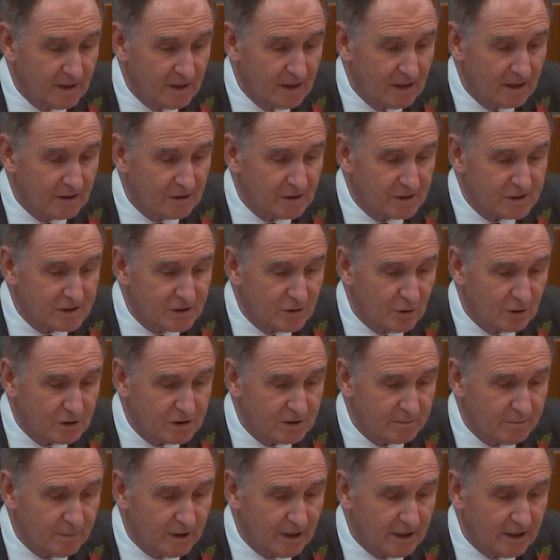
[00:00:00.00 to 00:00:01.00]
It does not
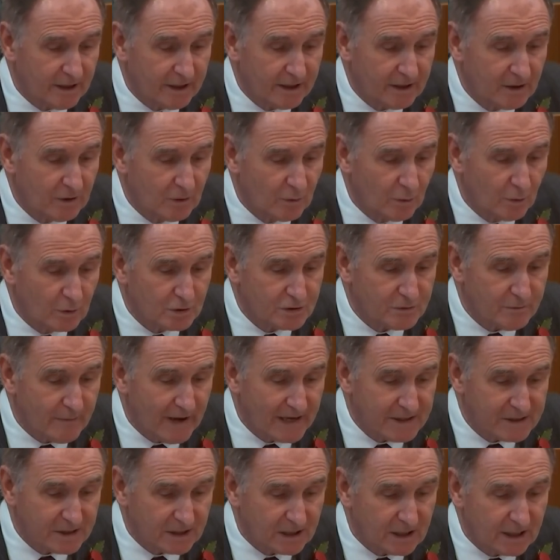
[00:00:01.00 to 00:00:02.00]
apply
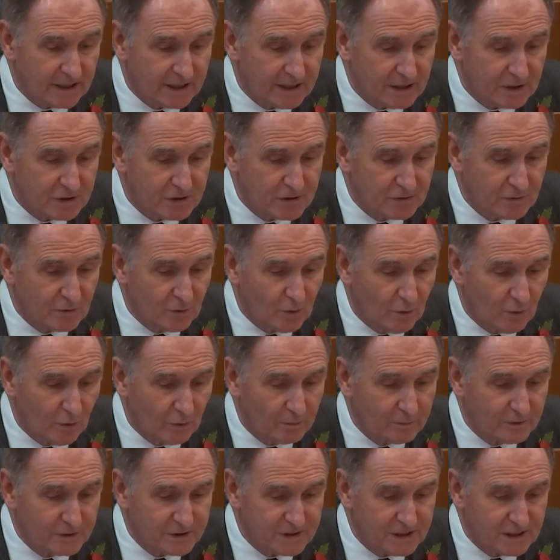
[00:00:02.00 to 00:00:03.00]
automatically to
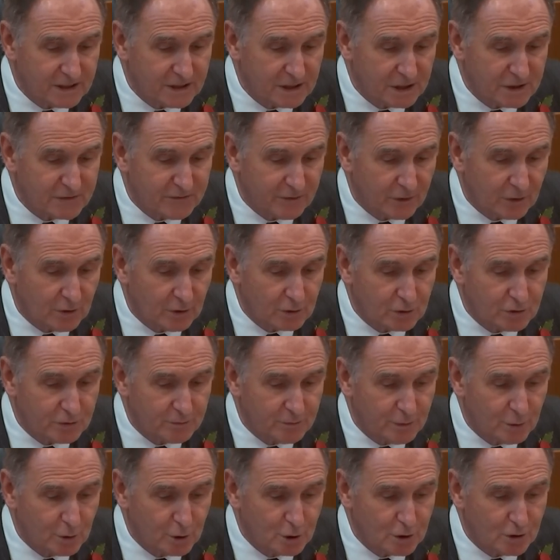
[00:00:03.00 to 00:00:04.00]
all proceedings for
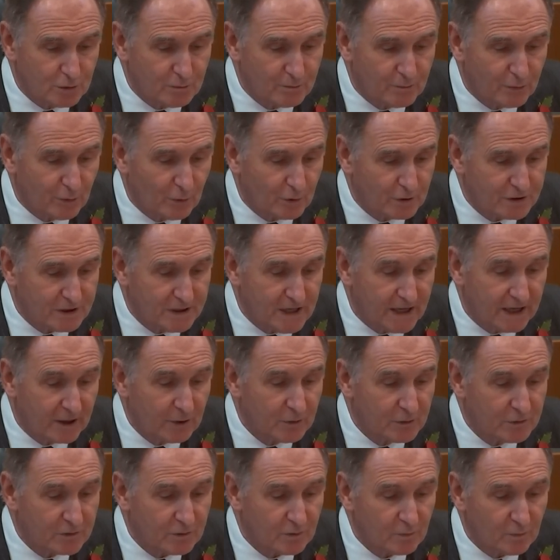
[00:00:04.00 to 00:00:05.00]
contribution brought in
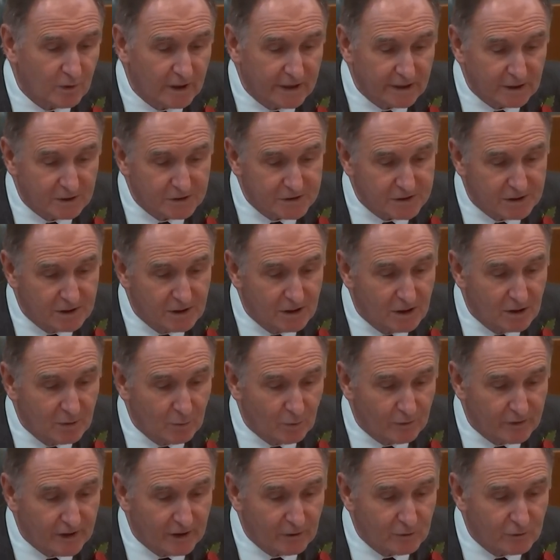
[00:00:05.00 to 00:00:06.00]
England and Wales
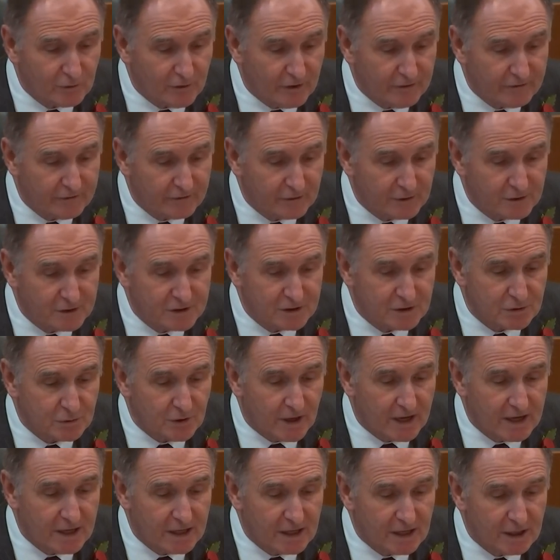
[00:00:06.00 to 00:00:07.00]
without reference to
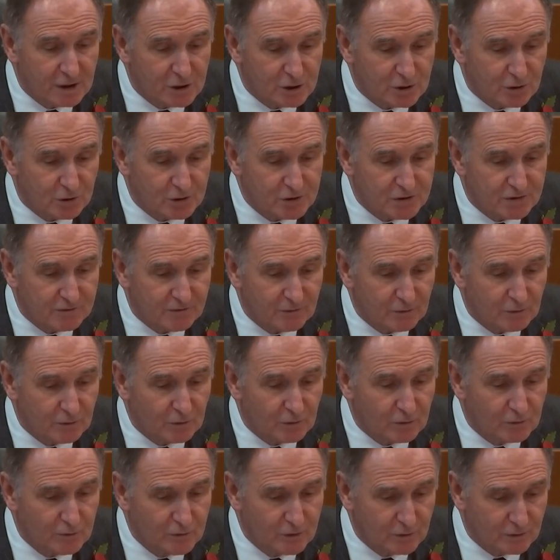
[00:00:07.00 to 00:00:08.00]
any choice of law
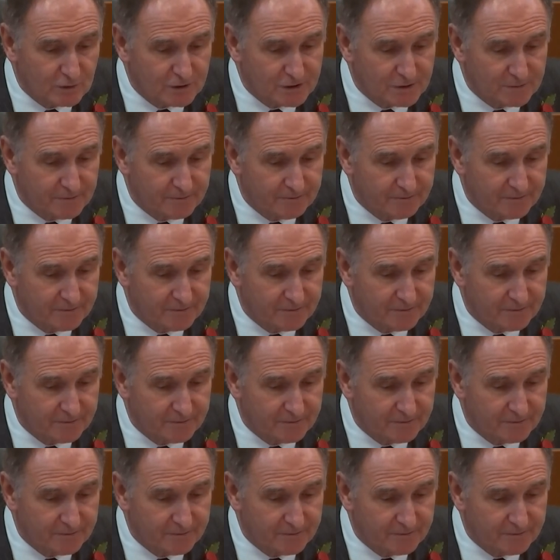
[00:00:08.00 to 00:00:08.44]
rules.